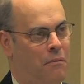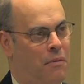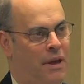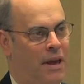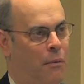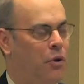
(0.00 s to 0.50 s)

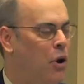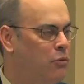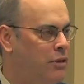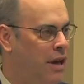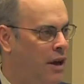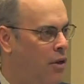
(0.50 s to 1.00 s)
We, we
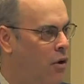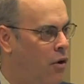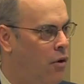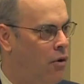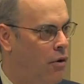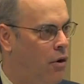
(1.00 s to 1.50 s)
don't tell
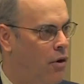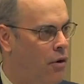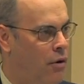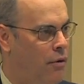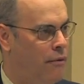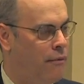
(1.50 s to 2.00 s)
our
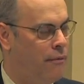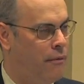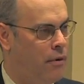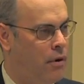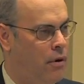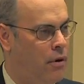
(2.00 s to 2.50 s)
our
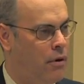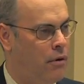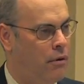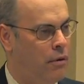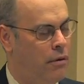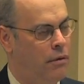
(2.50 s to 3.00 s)

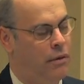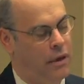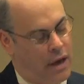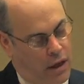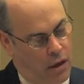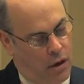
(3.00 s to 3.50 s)
our the
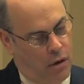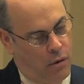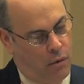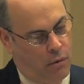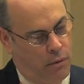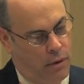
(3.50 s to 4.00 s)

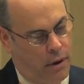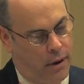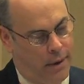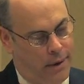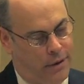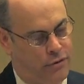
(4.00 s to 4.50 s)
yellow
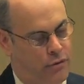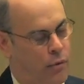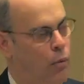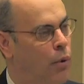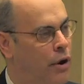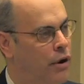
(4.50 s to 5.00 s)
uh, industry
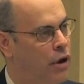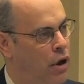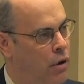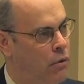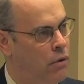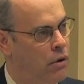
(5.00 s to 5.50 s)
where to
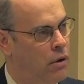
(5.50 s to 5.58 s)
go.